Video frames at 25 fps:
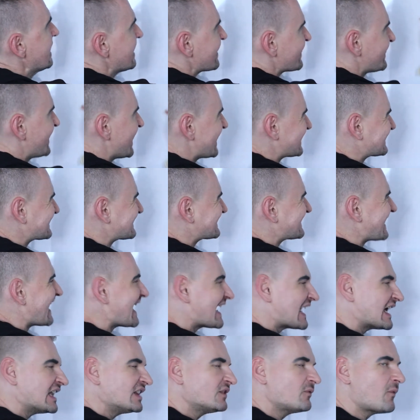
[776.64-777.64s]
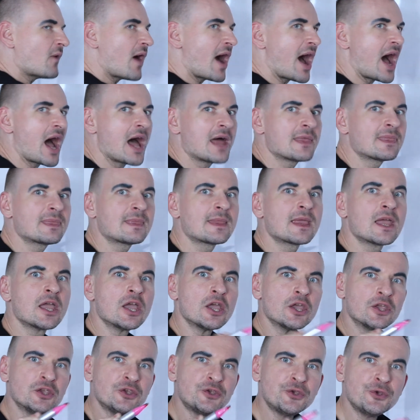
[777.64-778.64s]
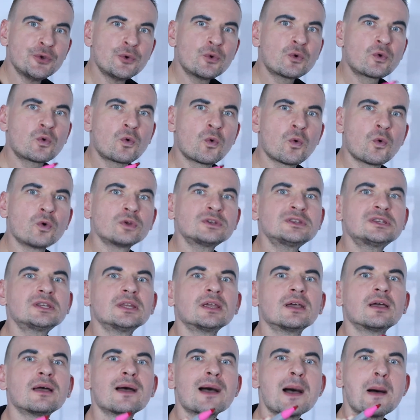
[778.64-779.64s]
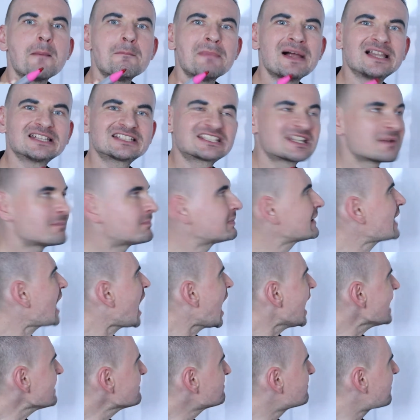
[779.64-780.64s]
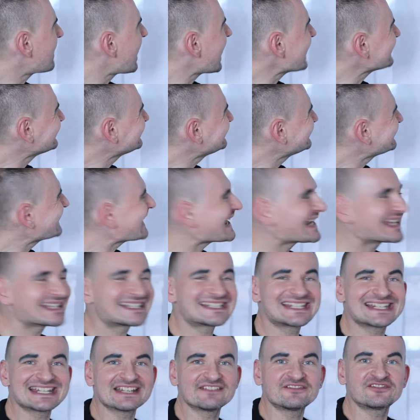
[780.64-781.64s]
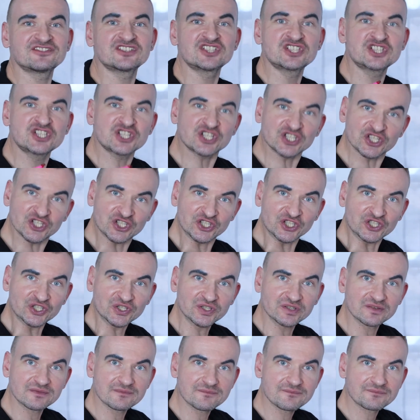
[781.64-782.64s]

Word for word: the second one you could multiply by negative two.